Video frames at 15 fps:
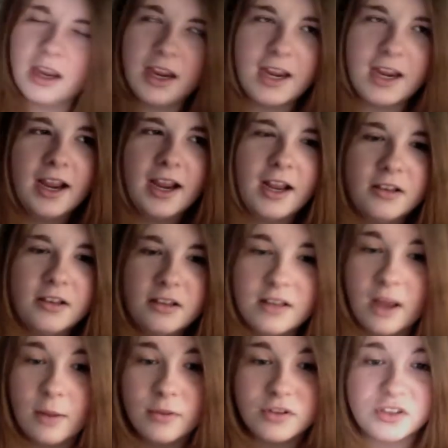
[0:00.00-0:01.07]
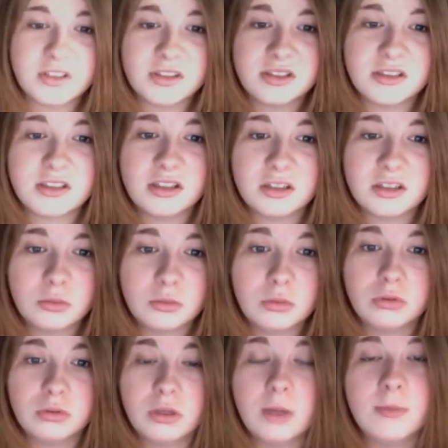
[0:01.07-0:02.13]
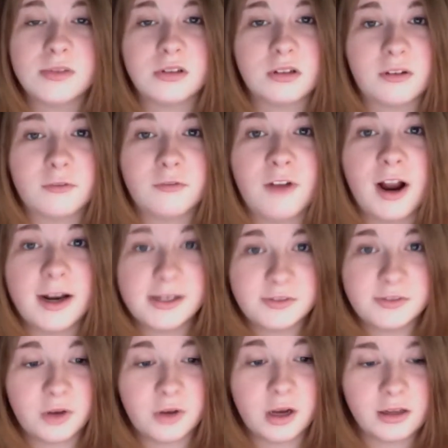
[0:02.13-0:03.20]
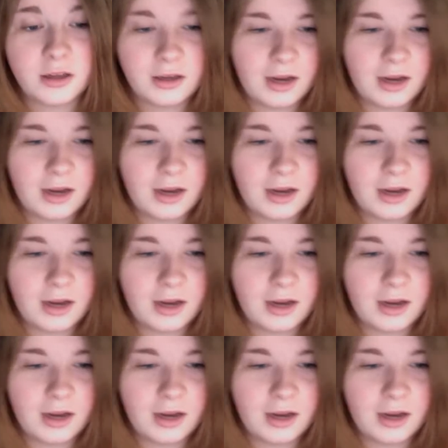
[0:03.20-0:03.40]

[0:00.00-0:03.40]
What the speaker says: and that was just, ooh, he was looking fine as fuck.